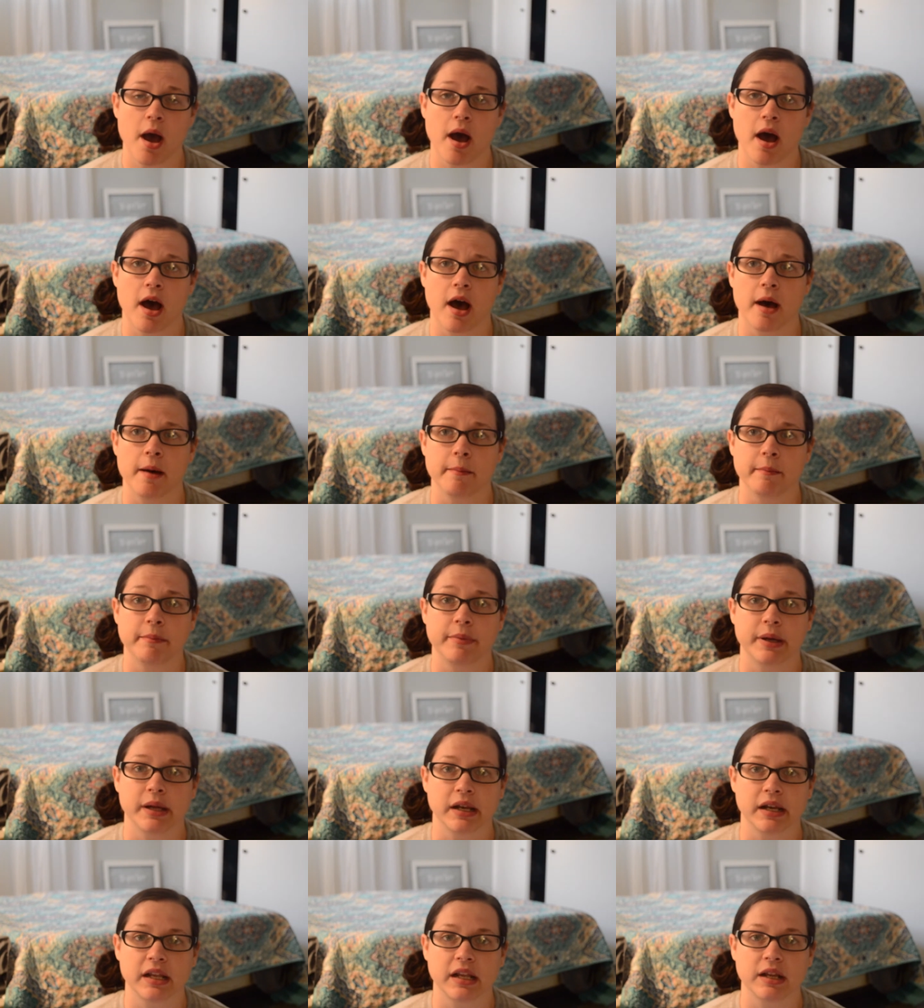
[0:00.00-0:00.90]

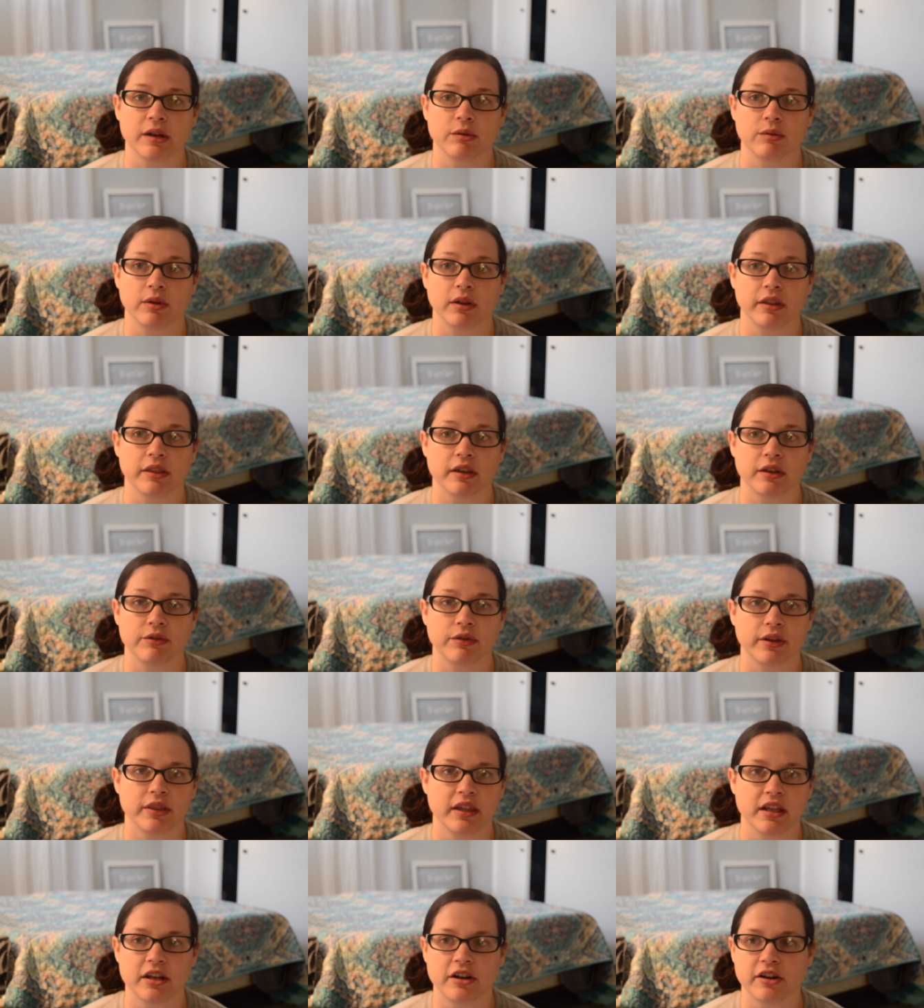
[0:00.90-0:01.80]
But it really,
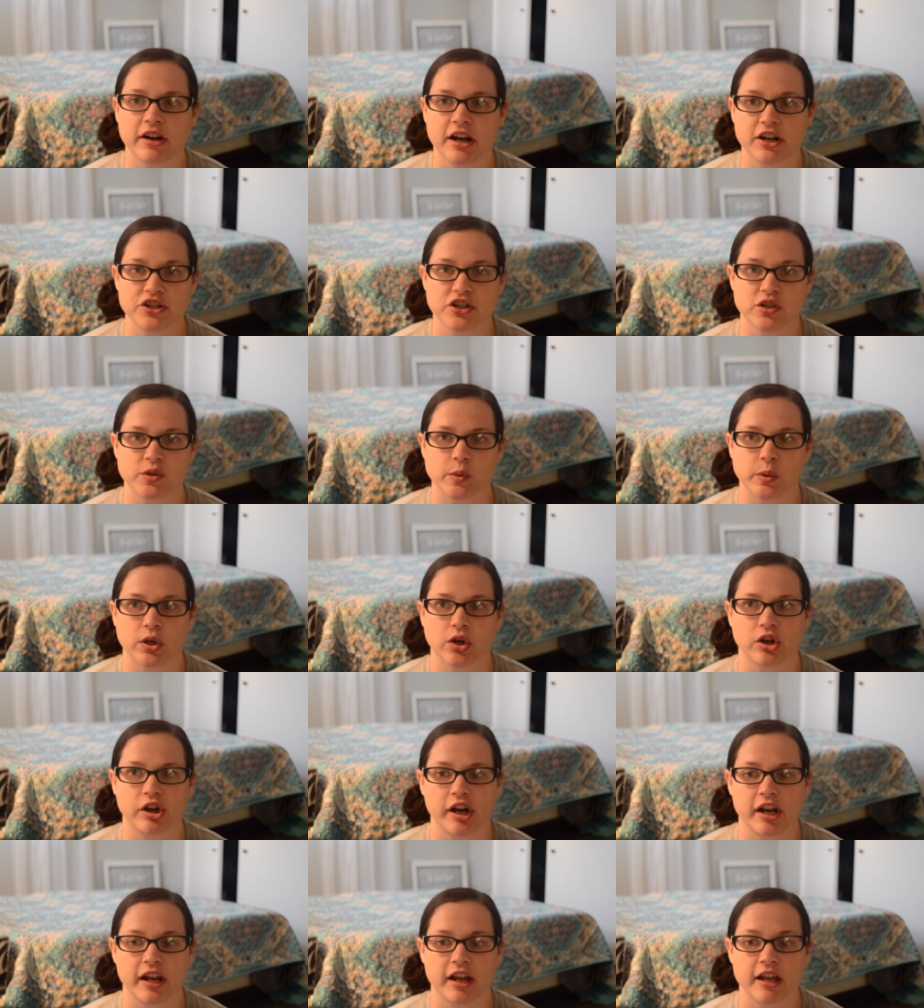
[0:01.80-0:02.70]
the interactions were
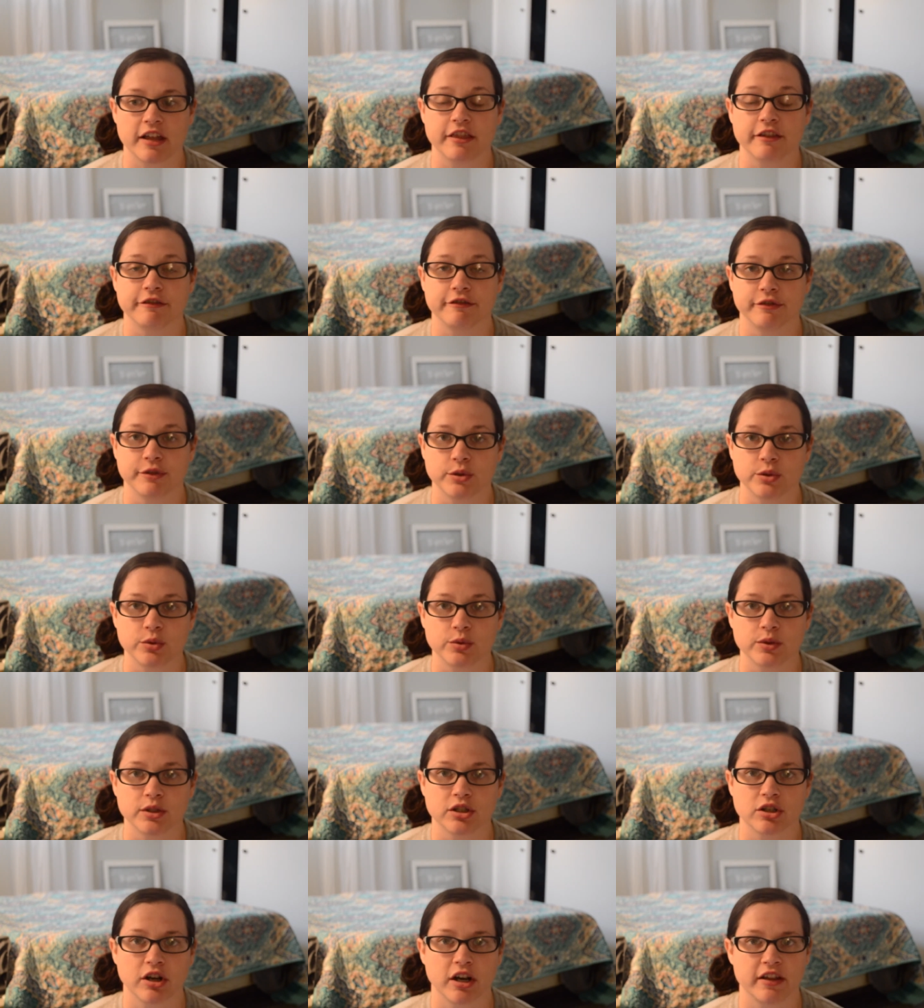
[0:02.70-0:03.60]
great, and the food
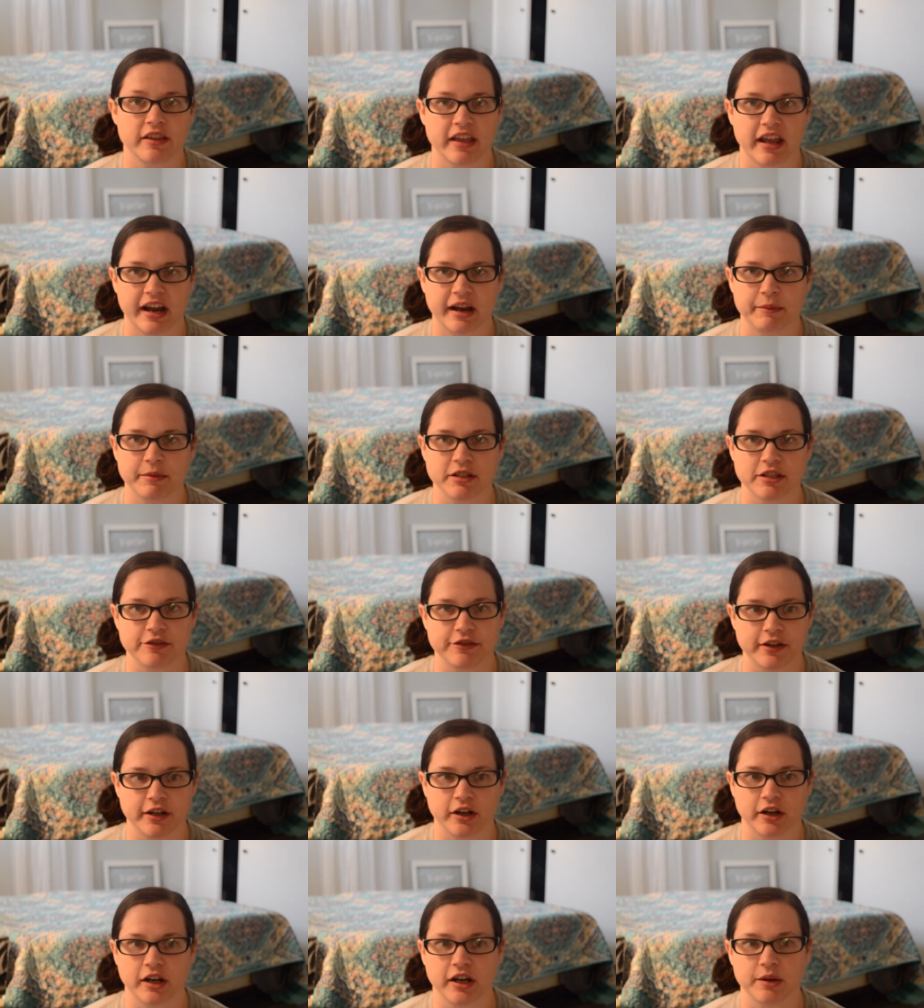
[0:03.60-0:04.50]
was great. The
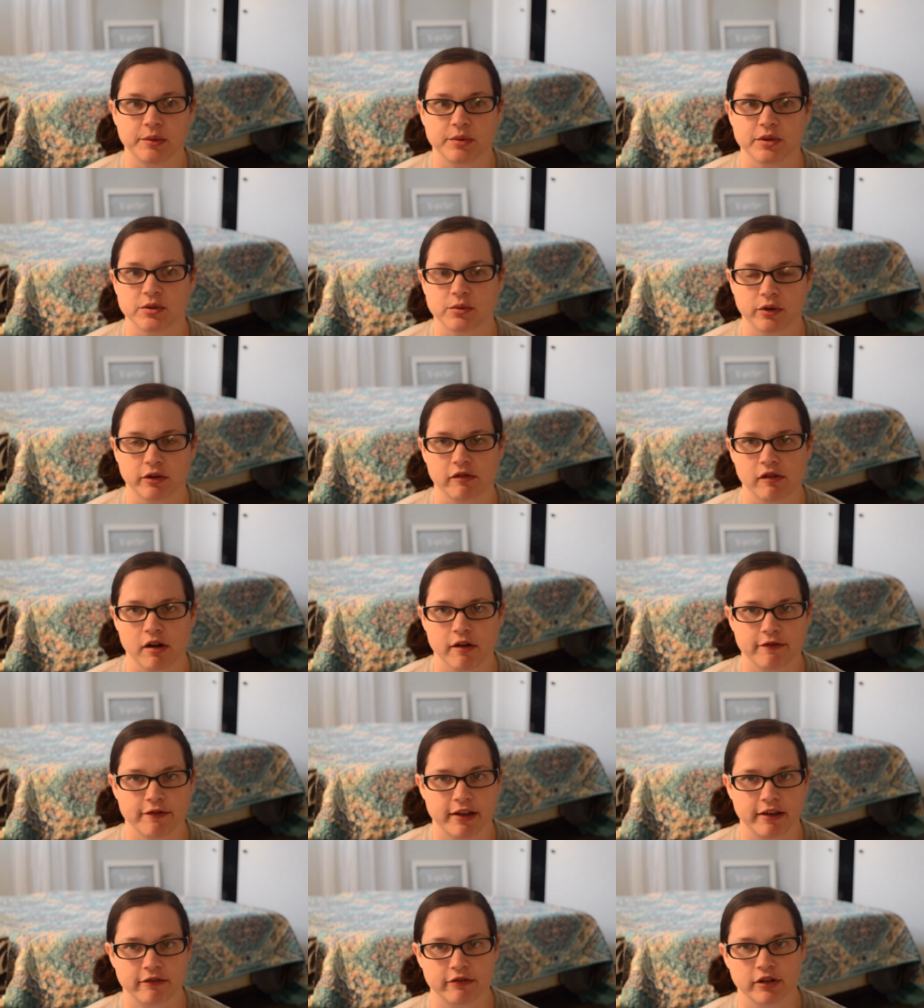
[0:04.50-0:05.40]
atmosphere, it was one of our
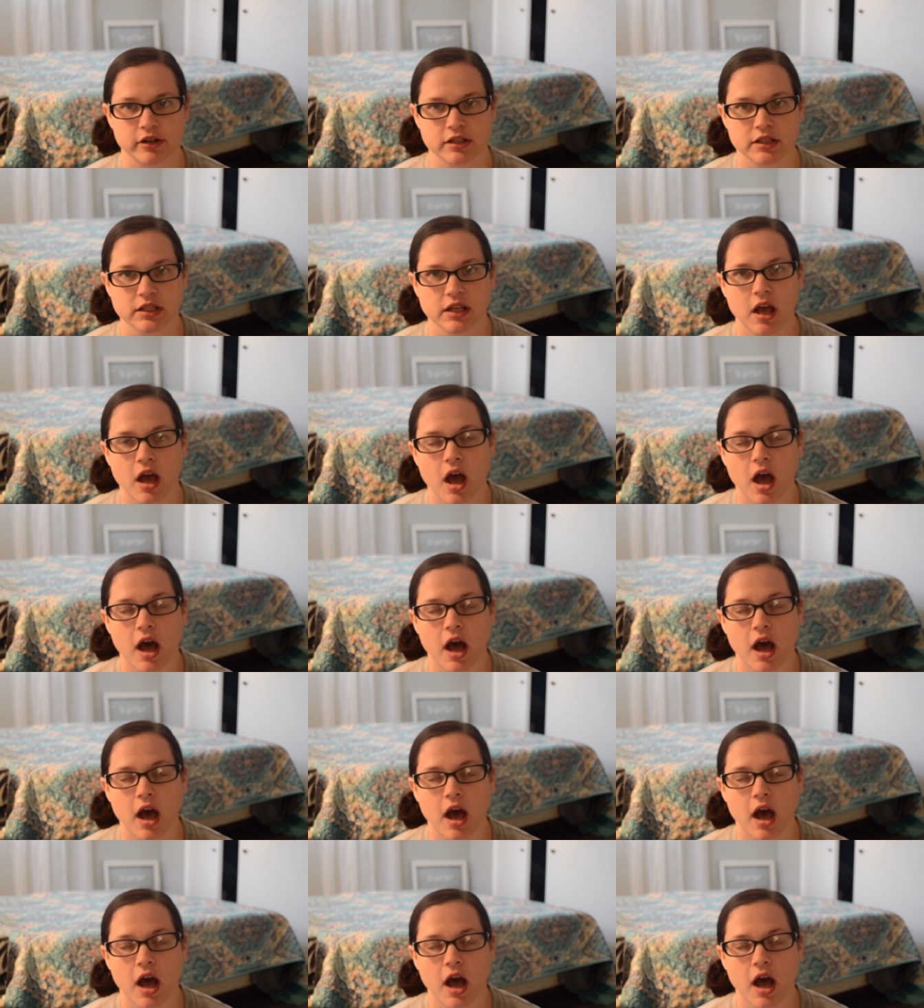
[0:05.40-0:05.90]
favorites.